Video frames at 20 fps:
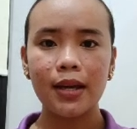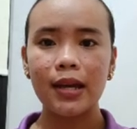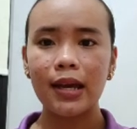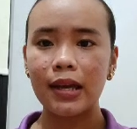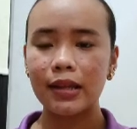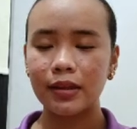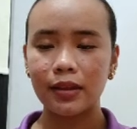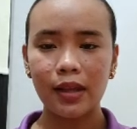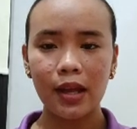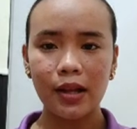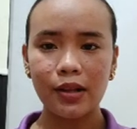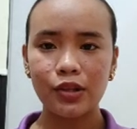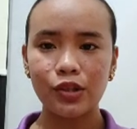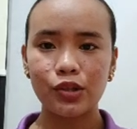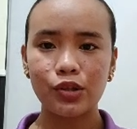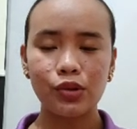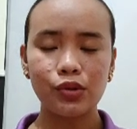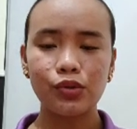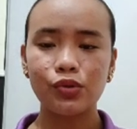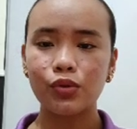It tells
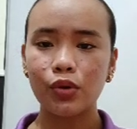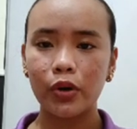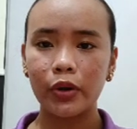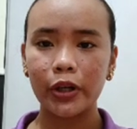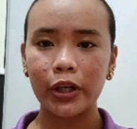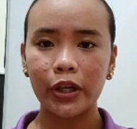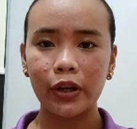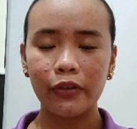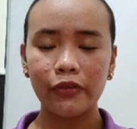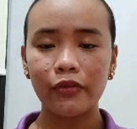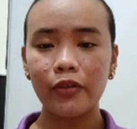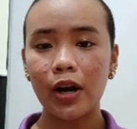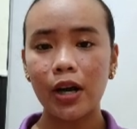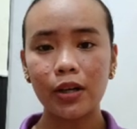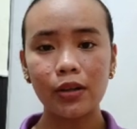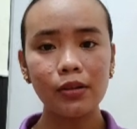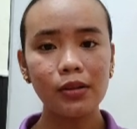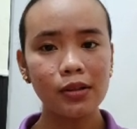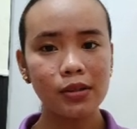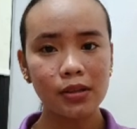the story of
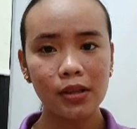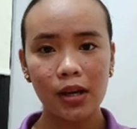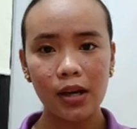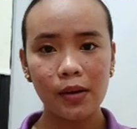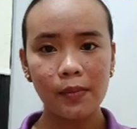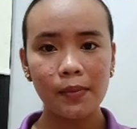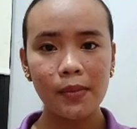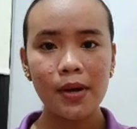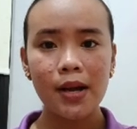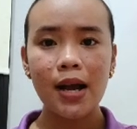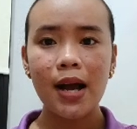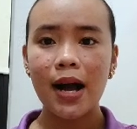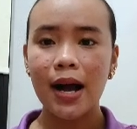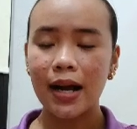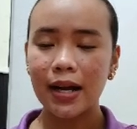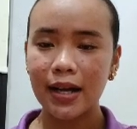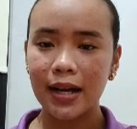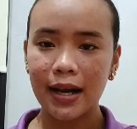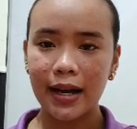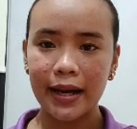Uncle Tom, a
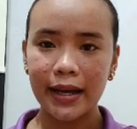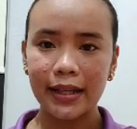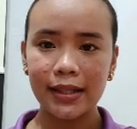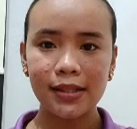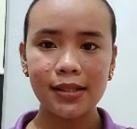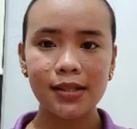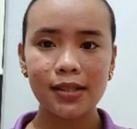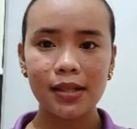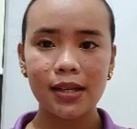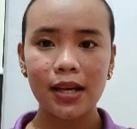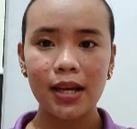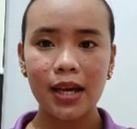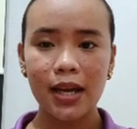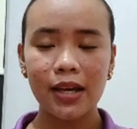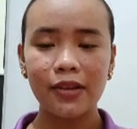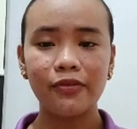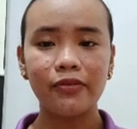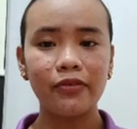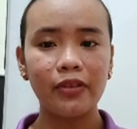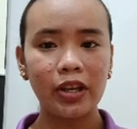kind
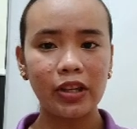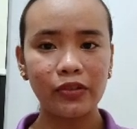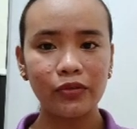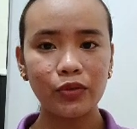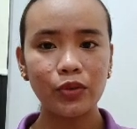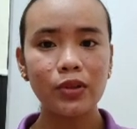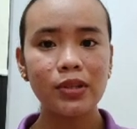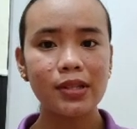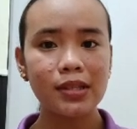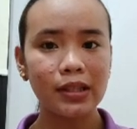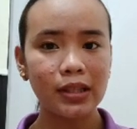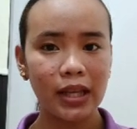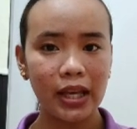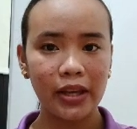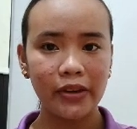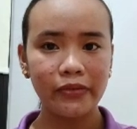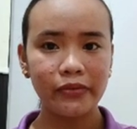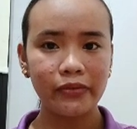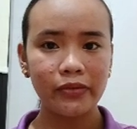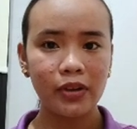and faithful
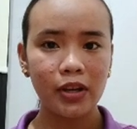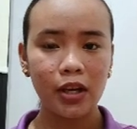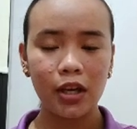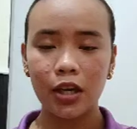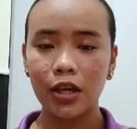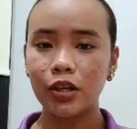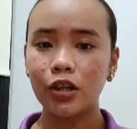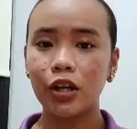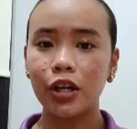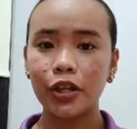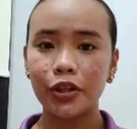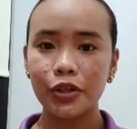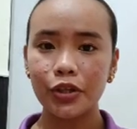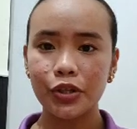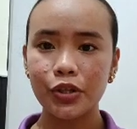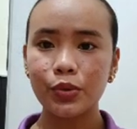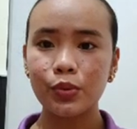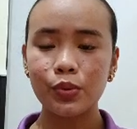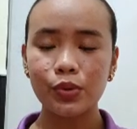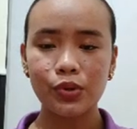slave, and
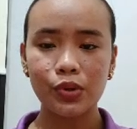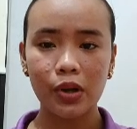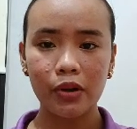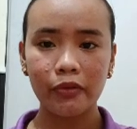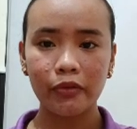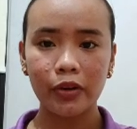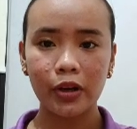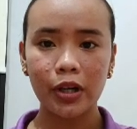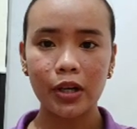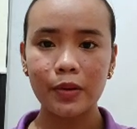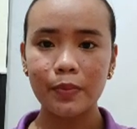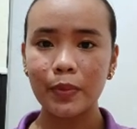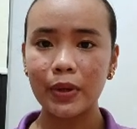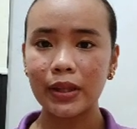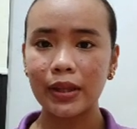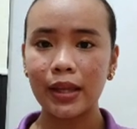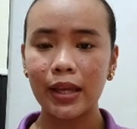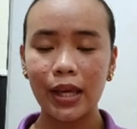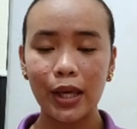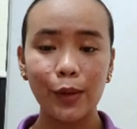others who suffer
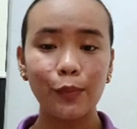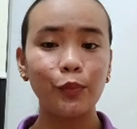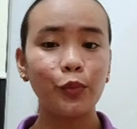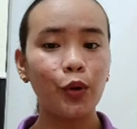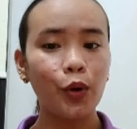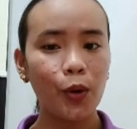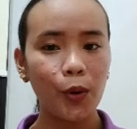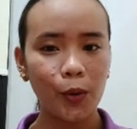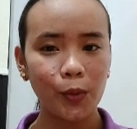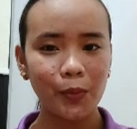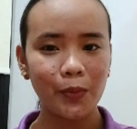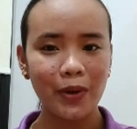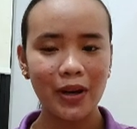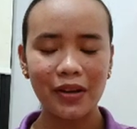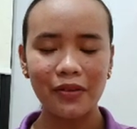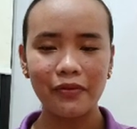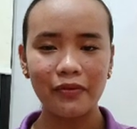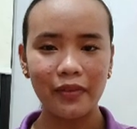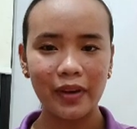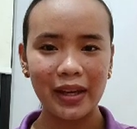but keep hope
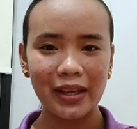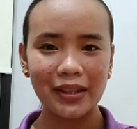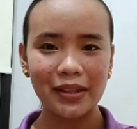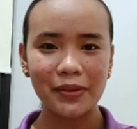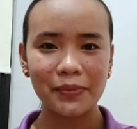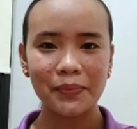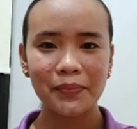and faith.